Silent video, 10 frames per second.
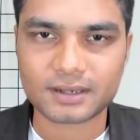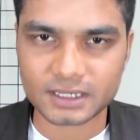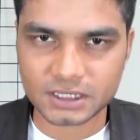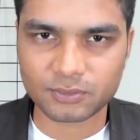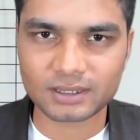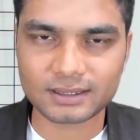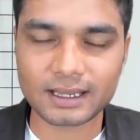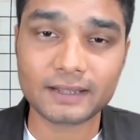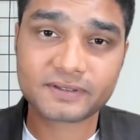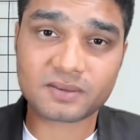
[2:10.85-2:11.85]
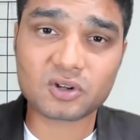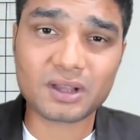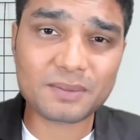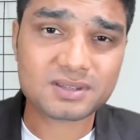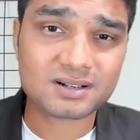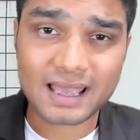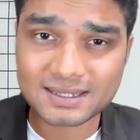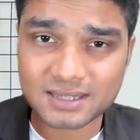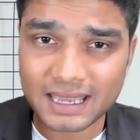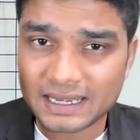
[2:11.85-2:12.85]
trustworthy, and if someone comes and asks